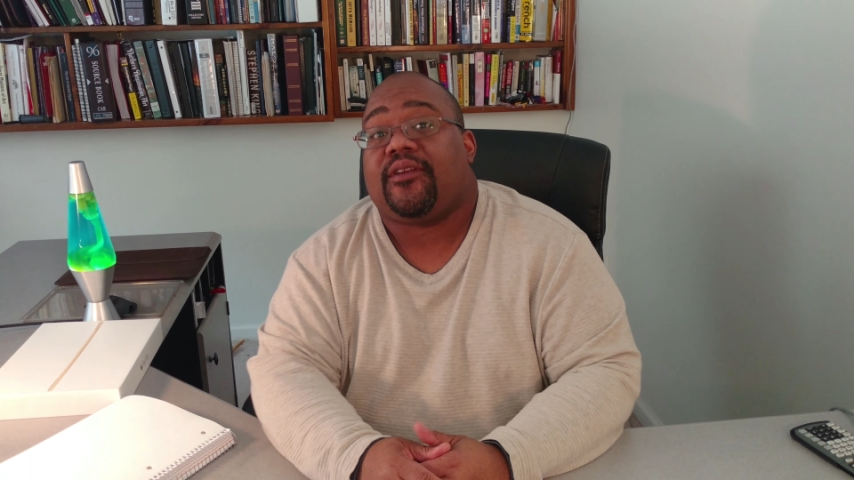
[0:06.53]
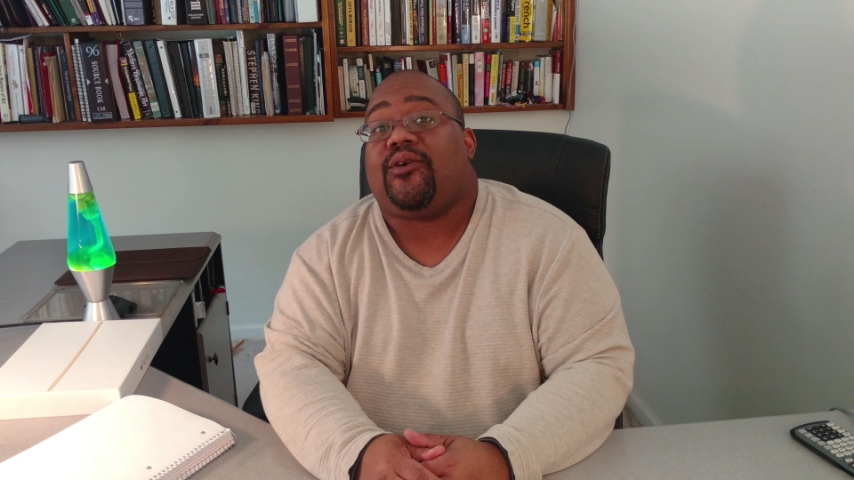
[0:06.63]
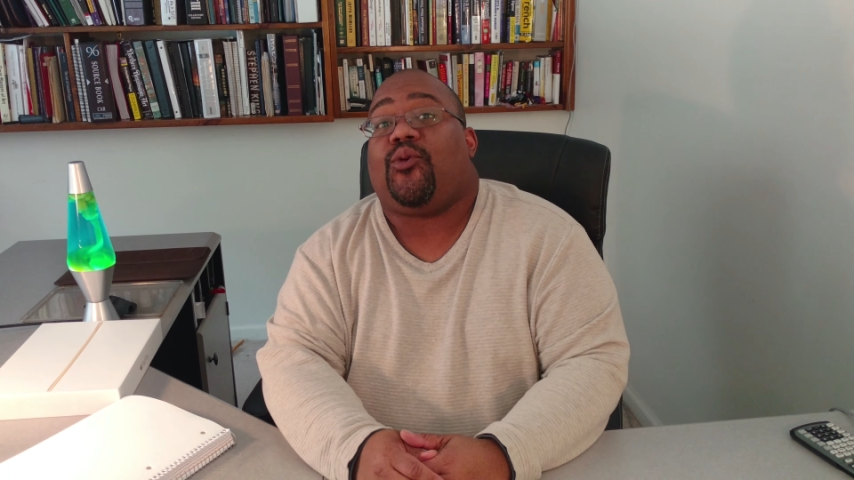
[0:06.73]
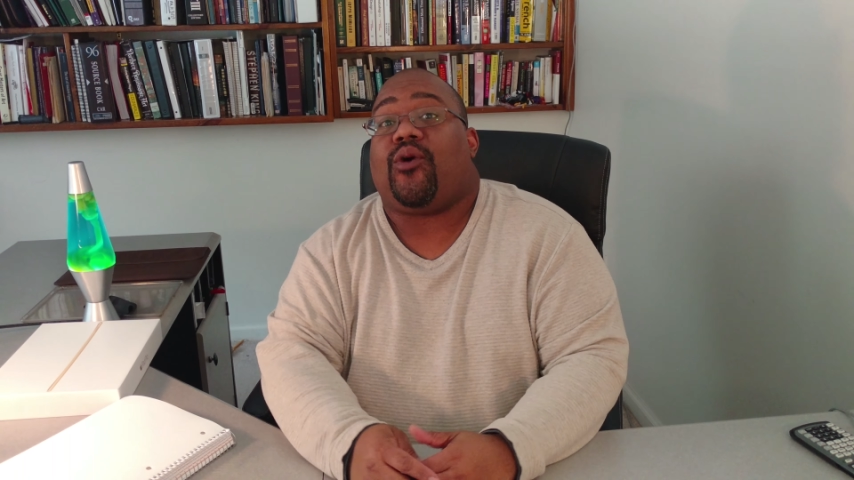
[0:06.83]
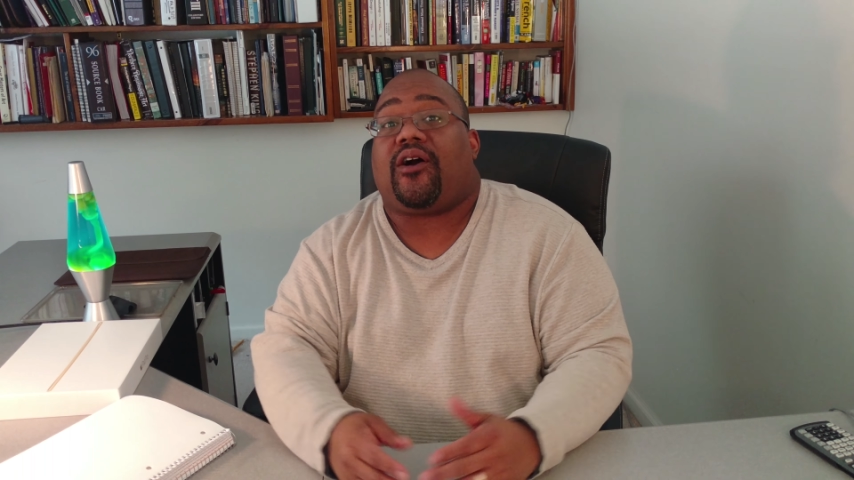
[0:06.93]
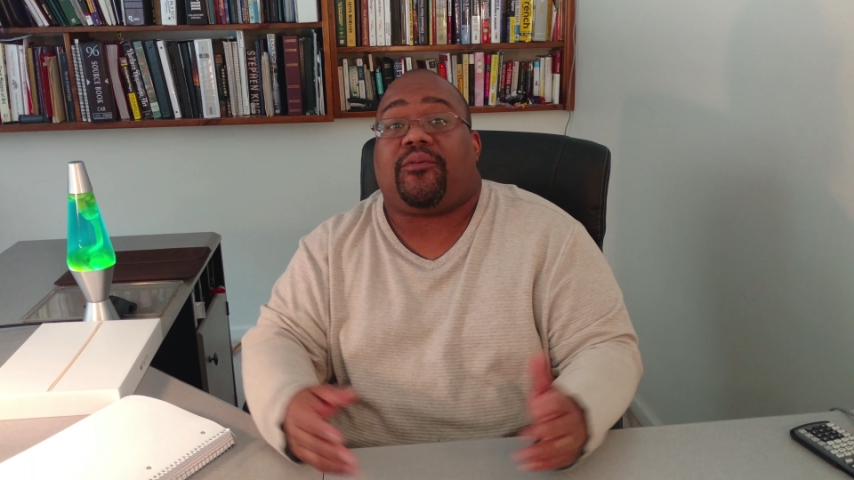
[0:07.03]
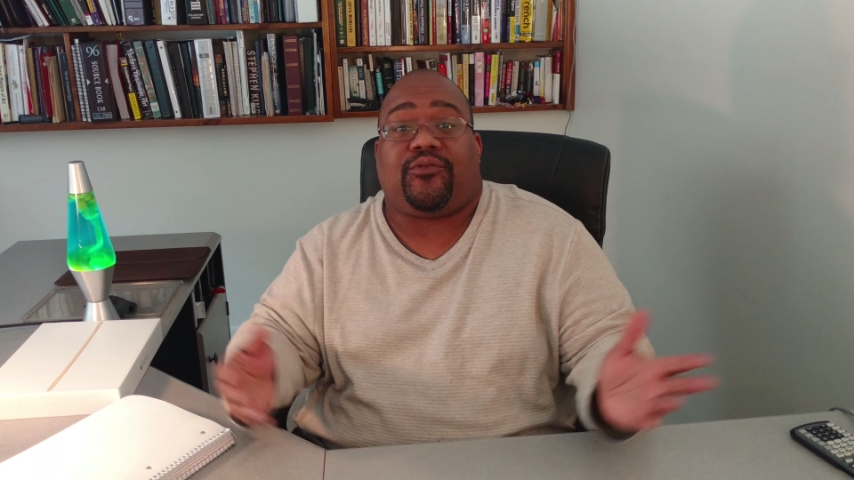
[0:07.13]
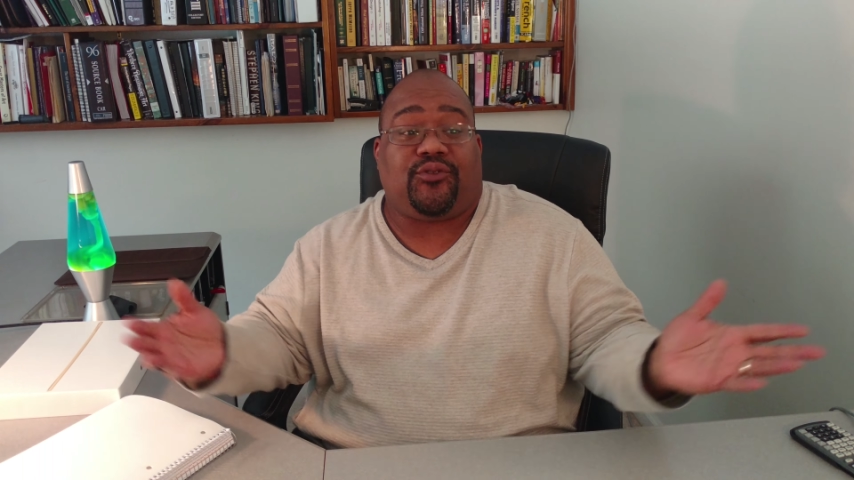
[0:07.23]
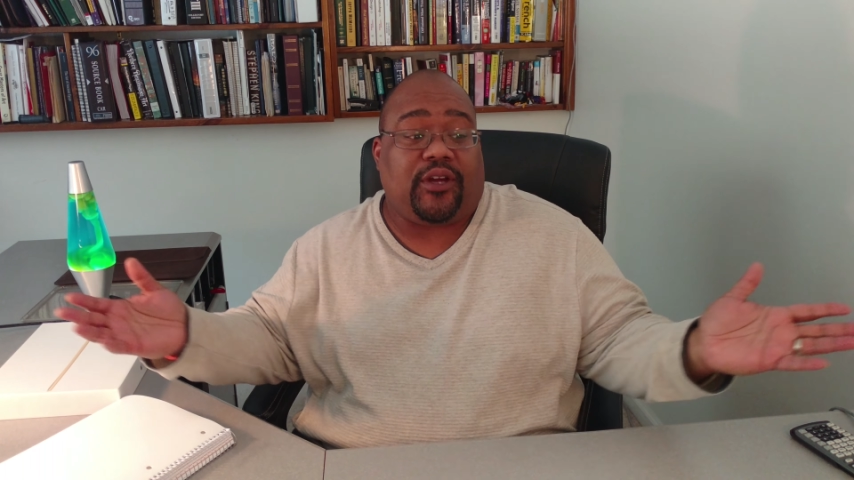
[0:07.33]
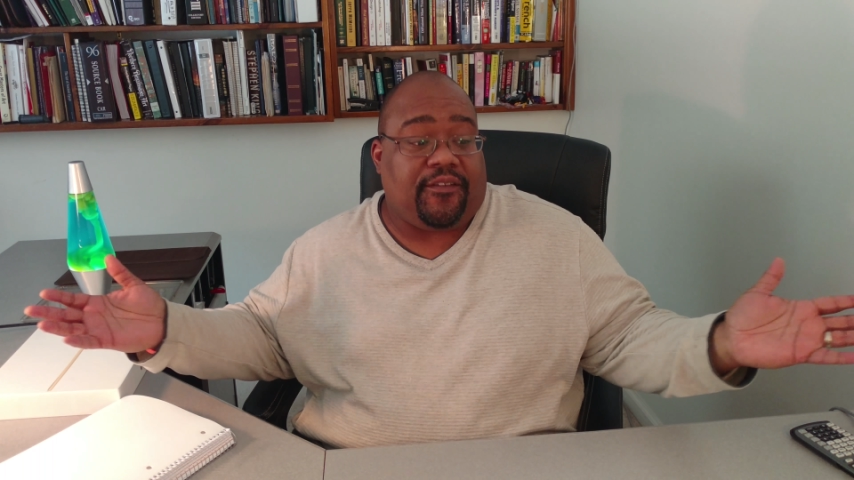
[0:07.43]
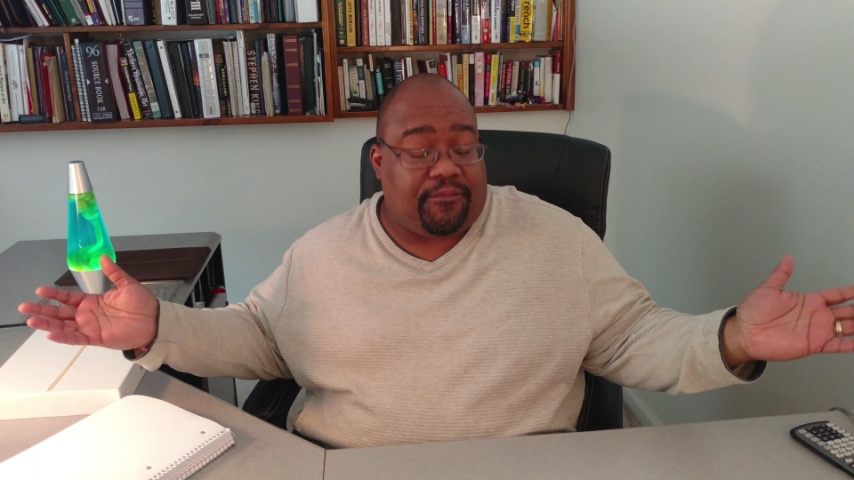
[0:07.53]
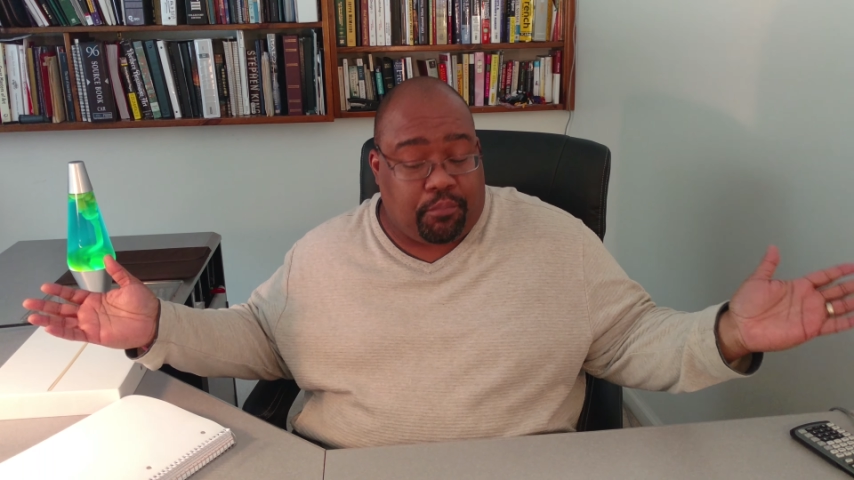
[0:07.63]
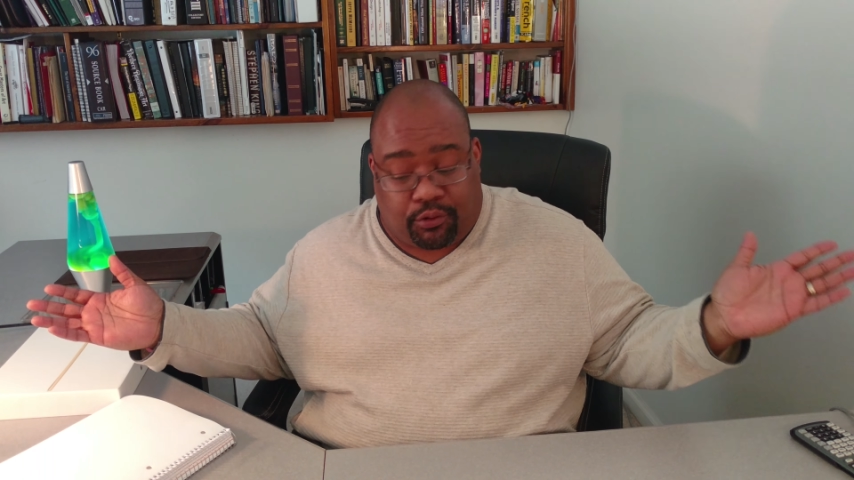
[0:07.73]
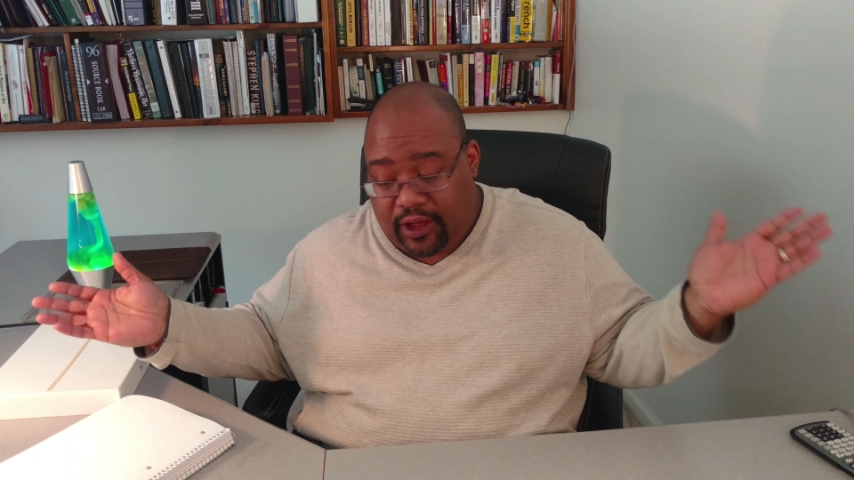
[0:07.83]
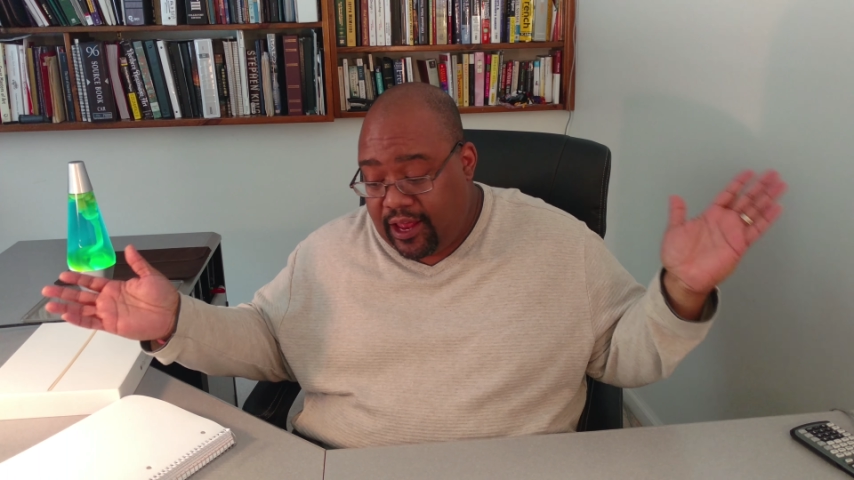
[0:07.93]
Welcome to a
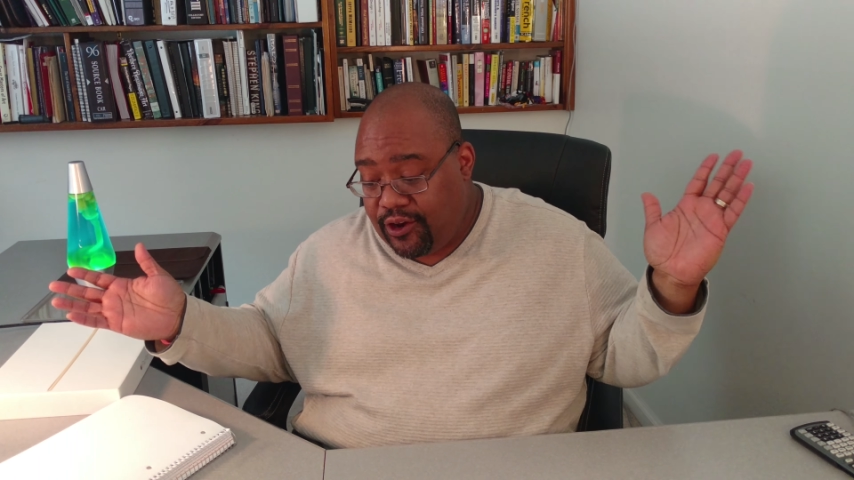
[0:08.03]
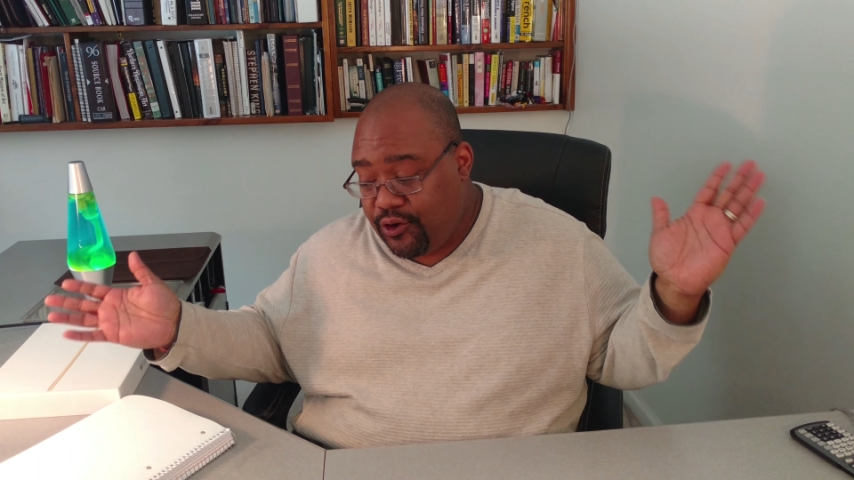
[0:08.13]
brand